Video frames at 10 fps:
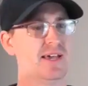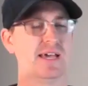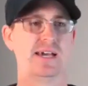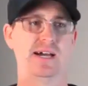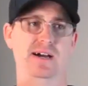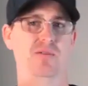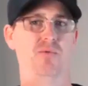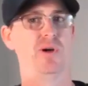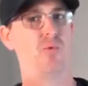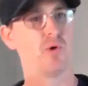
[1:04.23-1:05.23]

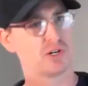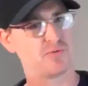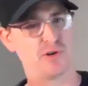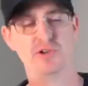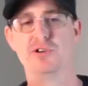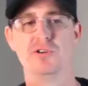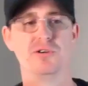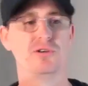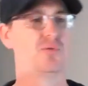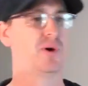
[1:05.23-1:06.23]
What works for
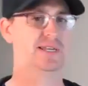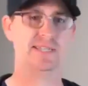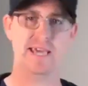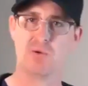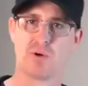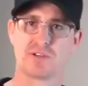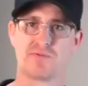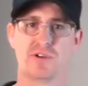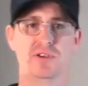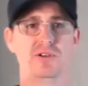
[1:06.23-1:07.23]
you? What day works
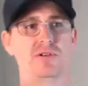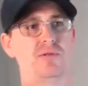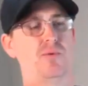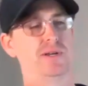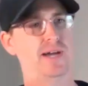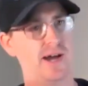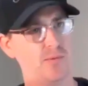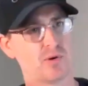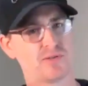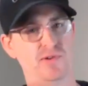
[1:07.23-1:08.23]
for you? What time
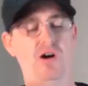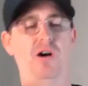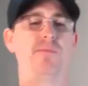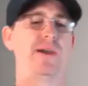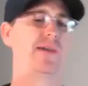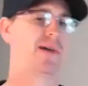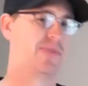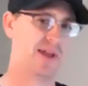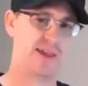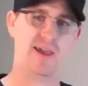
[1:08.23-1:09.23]
works for you? Oh man, like
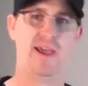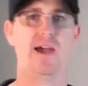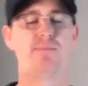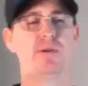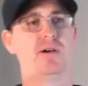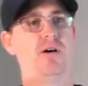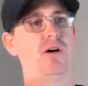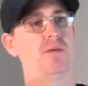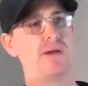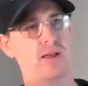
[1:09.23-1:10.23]
that can't happen.
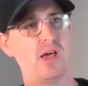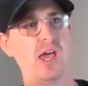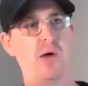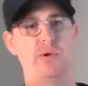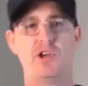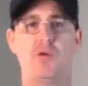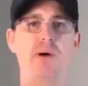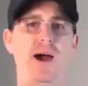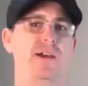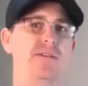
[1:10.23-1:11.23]
Oh man. And we'd go
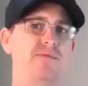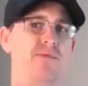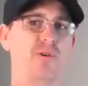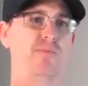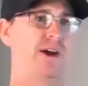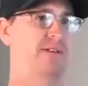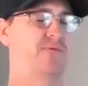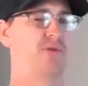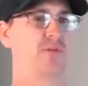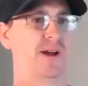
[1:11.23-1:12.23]
back and forth, back and
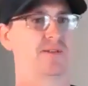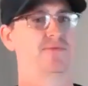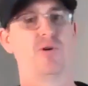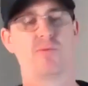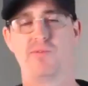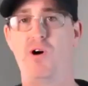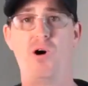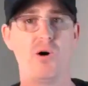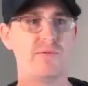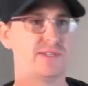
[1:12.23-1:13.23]
forth, back and forth with
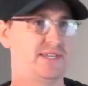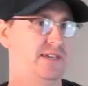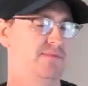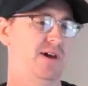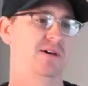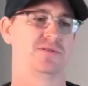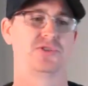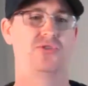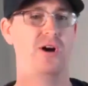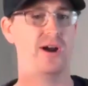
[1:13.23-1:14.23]
all these emails,
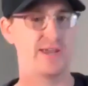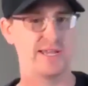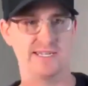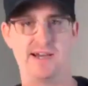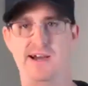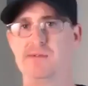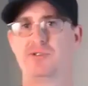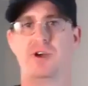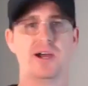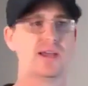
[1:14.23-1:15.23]
trying a time,
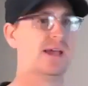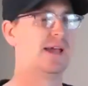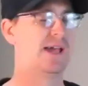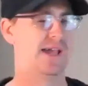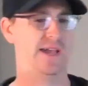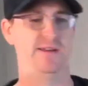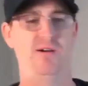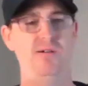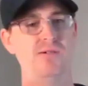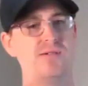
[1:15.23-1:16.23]
trying. And
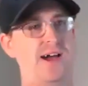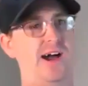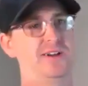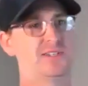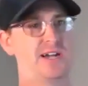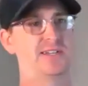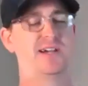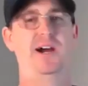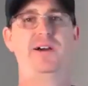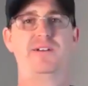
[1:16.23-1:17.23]
I just got
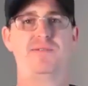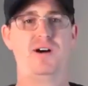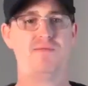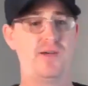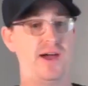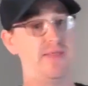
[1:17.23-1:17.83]
tired of all that.